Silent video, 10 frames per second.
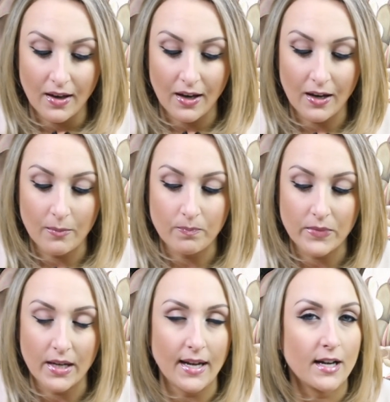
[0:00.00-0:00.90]
And
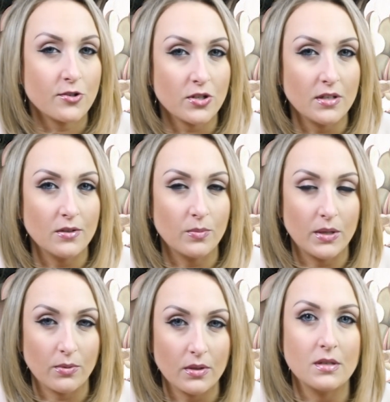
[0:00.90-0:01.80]
actually you'll
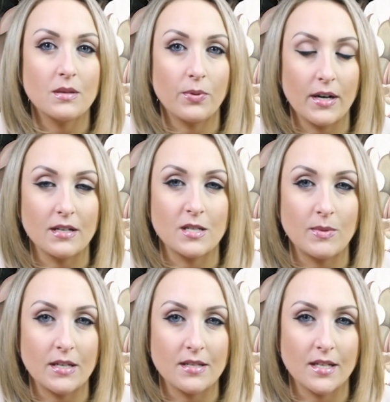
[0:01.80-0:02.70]
be really surprised
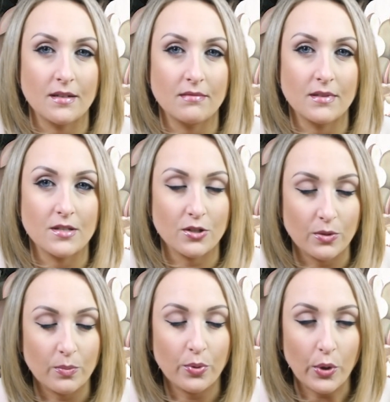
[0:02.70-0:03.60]
because at a
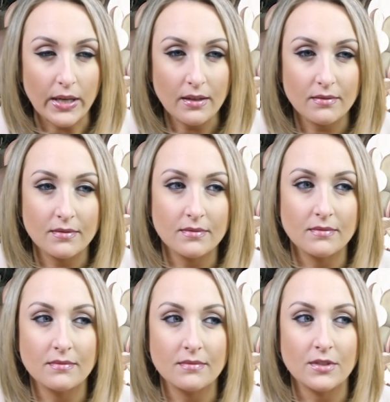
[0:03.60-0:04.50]
certain point,
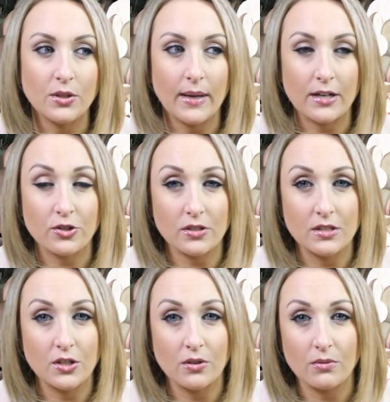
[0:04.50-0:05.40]
you actually
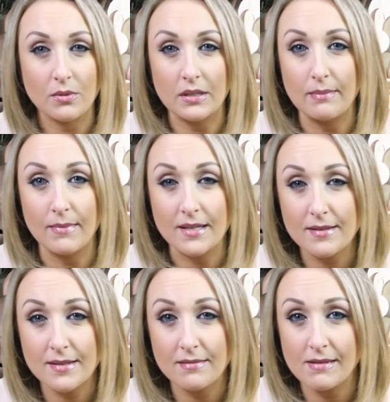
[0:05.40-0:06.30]
don't really
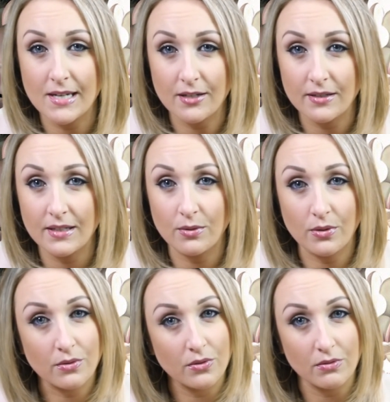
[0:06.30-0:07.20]
miss dairy
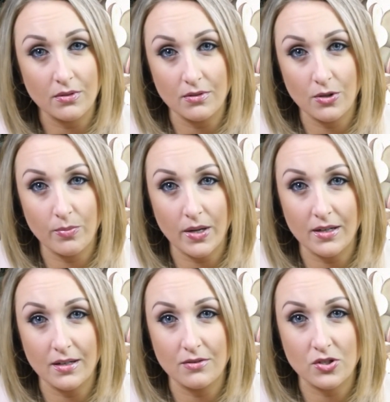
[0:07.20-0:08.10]
or gluten. Your
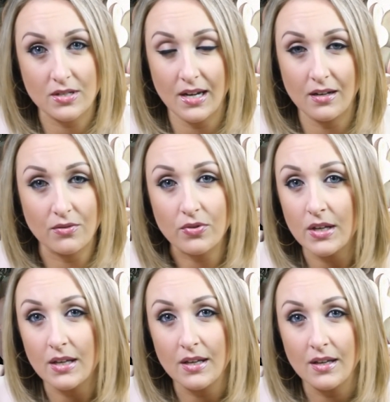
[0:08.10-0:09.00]
body just kind of,
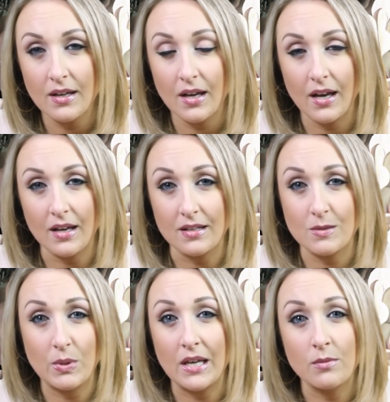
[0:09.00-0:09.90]
it
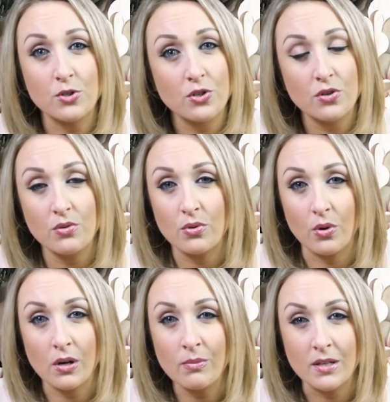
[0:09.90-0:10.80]
becomes your new
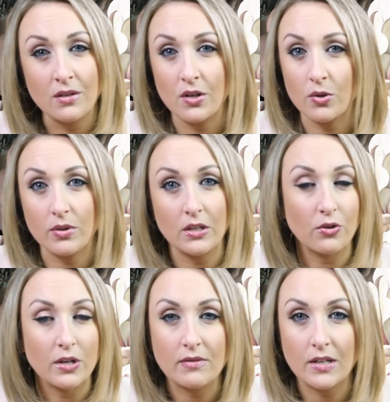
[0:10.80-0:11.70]
norm and you don't really
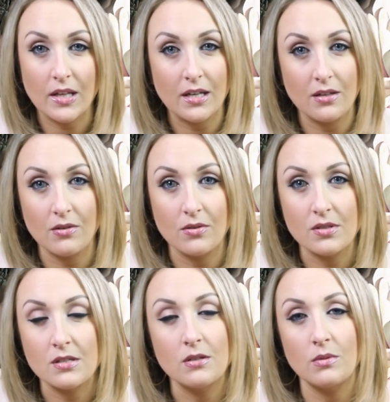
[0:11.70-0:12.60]
crave it like you
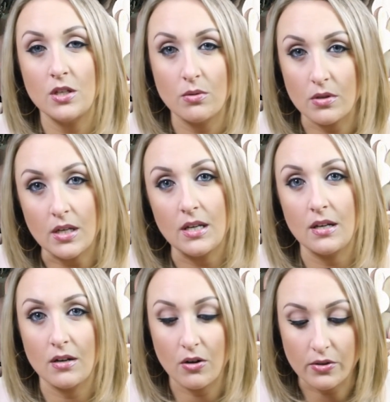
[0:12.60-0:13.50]
used to when you were
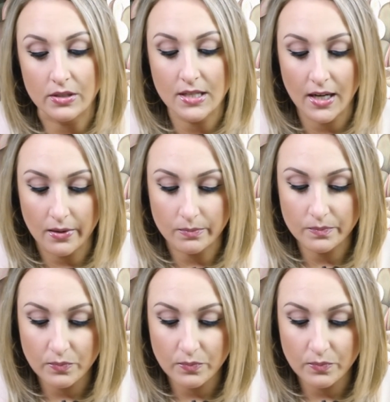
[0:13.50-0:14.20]
eating it all the time.